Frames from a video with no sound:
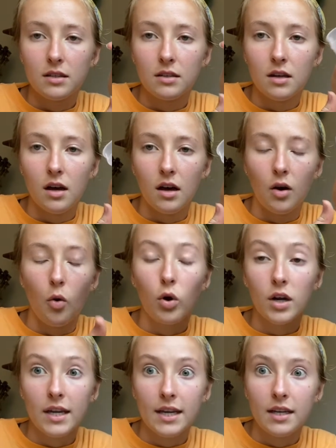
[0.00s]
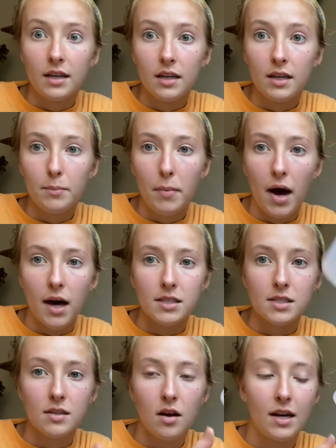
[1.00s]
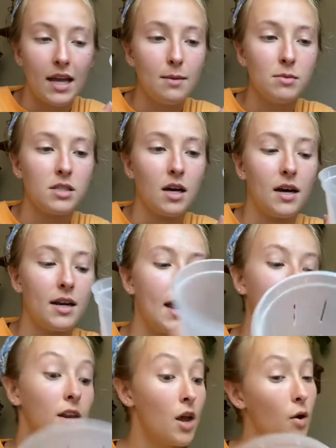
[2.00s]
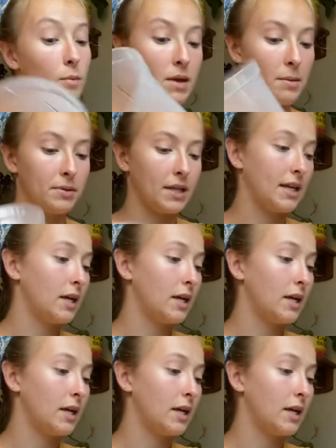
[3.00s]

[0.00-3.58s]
orchid pots on Amazon, and no, I'm not planting